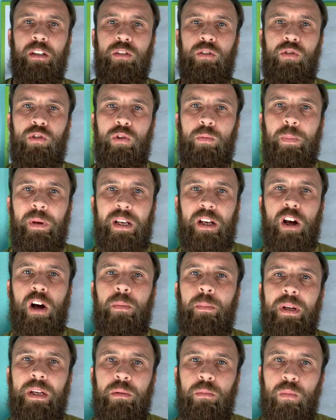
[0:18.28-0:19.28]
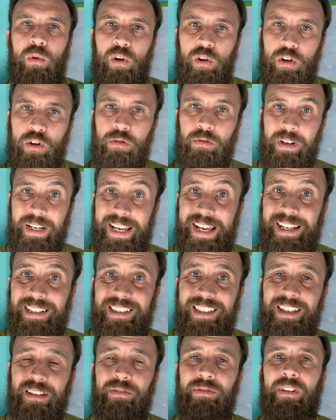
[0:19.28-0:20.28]
to becoming more
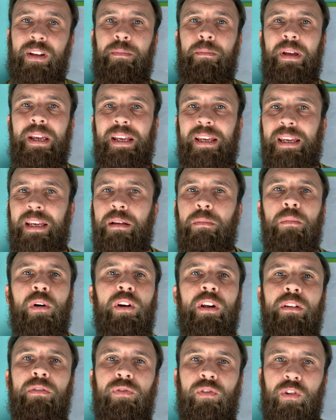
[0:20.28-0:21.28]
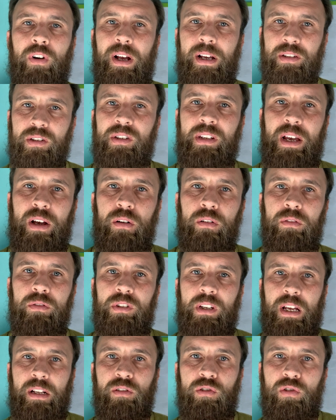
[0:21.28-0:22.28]
creative, making money for ourselves
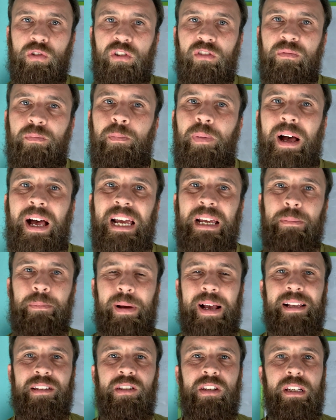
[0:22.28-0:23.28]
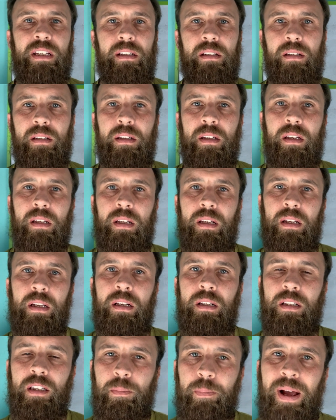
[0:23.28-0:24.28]
and sort of bypassing
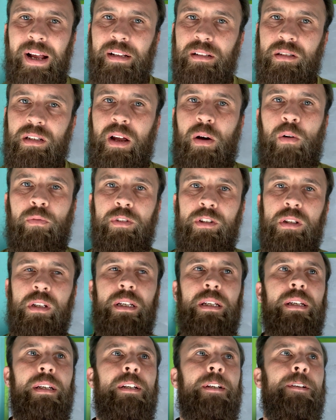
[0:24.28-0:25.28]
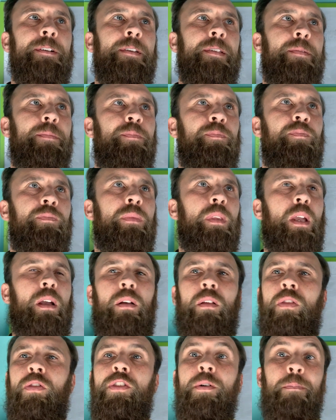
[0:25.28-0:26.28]
the banks. Now, obviously,
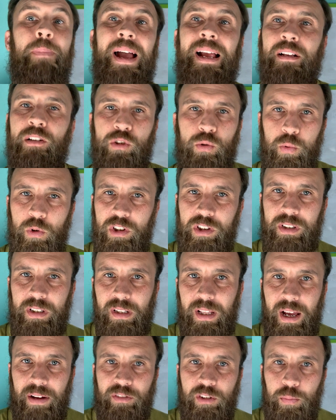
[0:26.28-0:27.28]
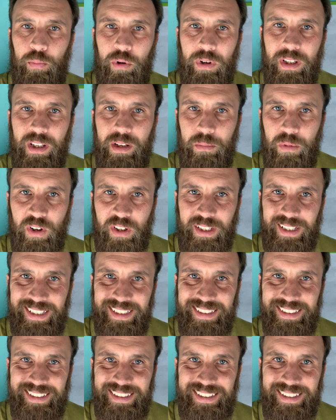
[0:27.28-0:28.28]
the banks would still have to print the
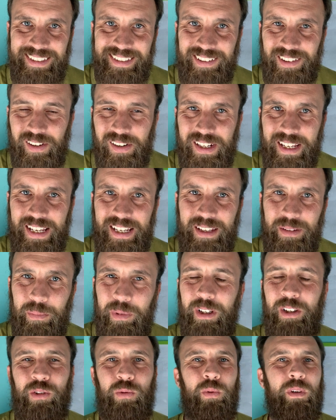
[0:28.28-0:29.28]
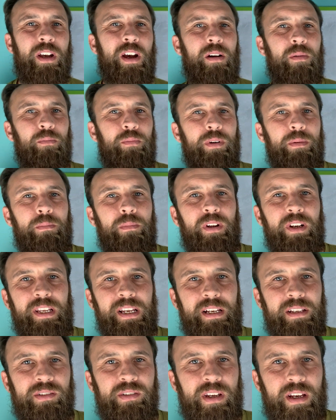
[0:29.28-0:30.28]
money. Okay, because we can't print money
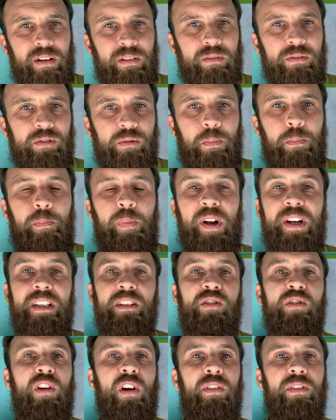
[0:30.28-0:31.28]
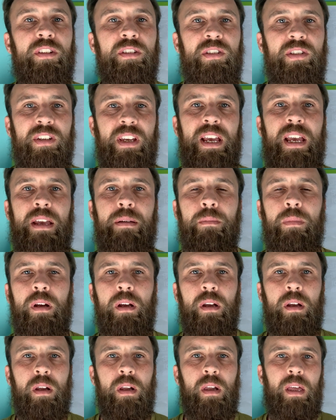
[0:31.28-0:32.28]
ourselves. But it's not the same
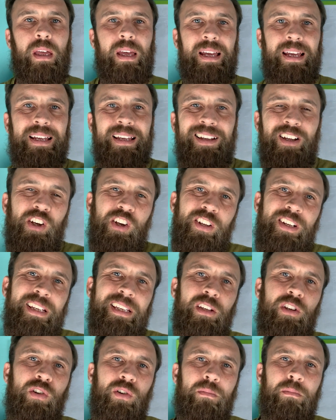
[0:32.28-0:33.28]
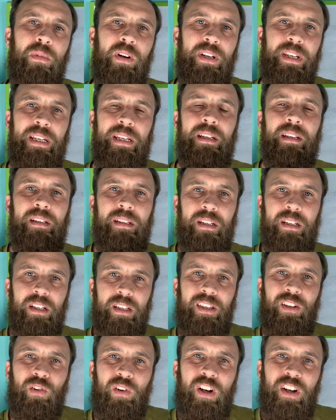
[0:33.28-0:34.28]
earning your money,
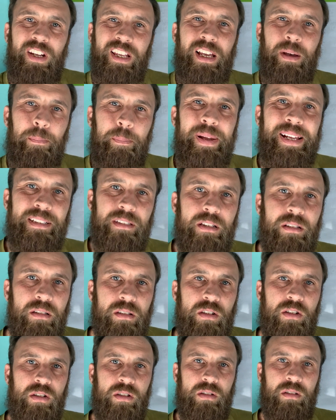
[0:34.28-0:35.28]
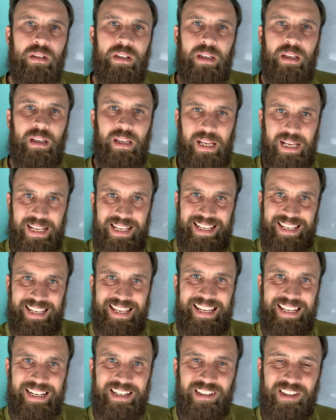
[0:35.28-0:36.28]
earning a pittance
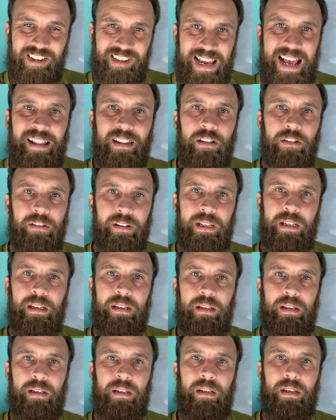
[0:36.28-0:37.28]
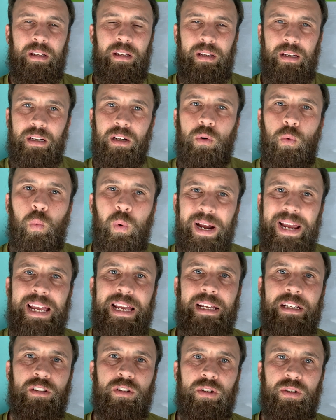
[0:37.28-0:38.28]
in a salary, a
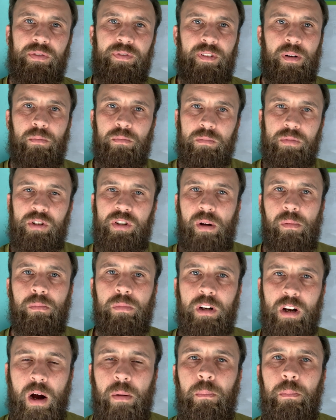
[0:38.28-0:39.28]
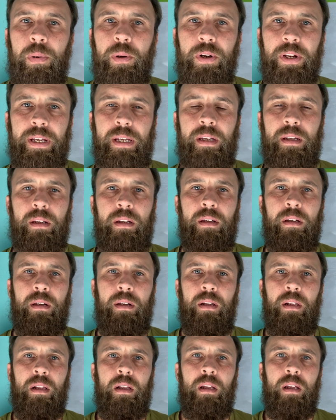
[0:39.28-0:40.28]
wage from some company,
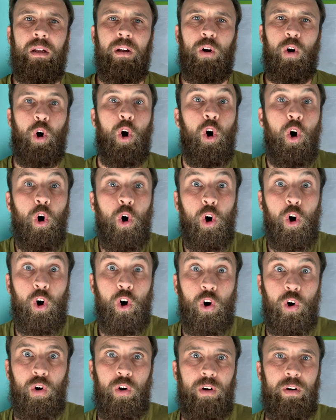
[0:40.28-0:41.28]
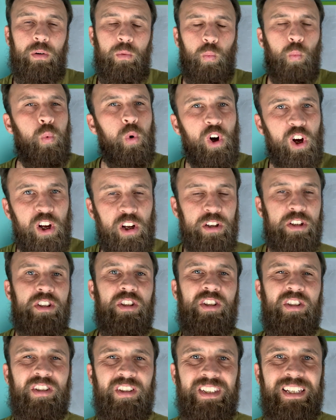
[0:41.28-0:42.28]
or worse
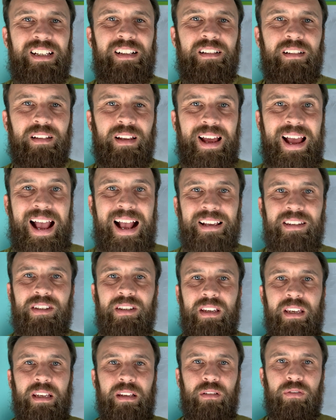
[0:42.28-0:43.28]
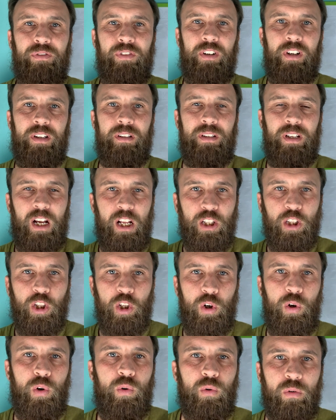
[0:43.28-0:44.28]
still, asking for a
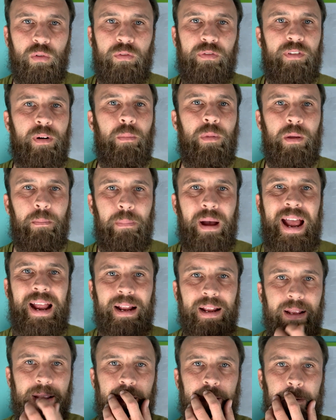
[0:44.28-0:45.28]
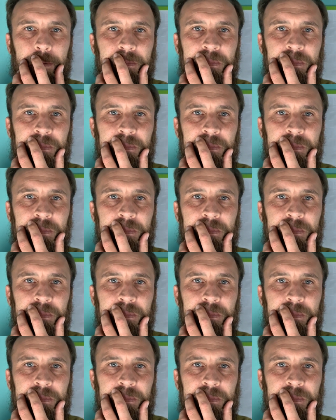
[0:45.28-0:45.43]
loan from the bank,